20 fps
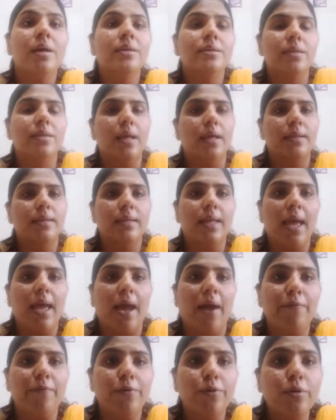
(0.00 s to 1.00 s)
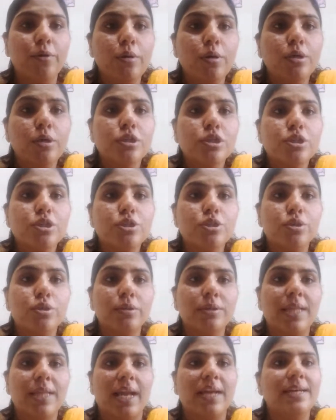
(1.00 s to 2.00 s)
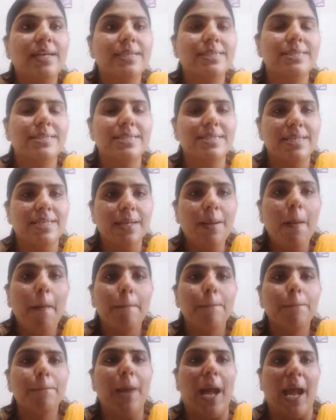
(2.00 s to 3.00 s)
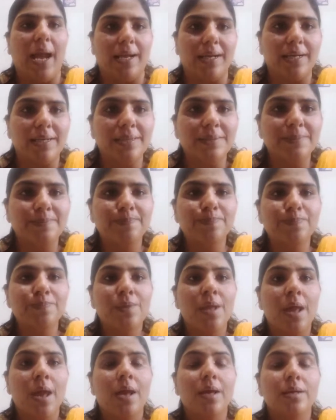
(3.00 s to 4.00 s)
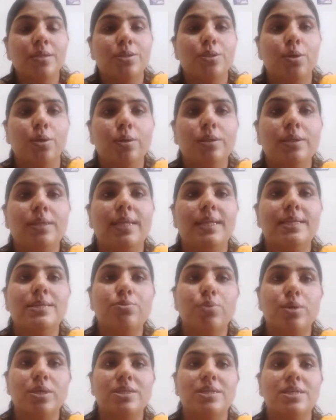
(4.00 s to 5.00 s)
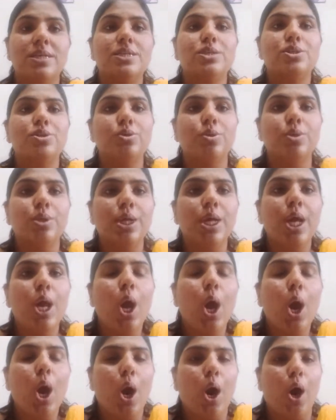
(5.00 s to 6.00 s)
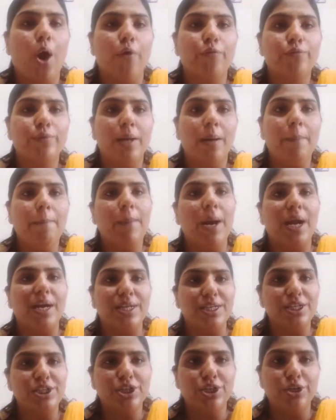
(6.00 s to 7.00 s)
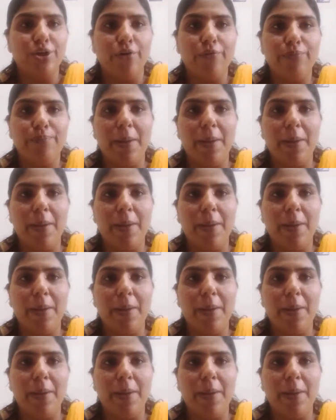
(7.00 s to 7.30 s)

they have to took that decision back. So this was the story of the Partition of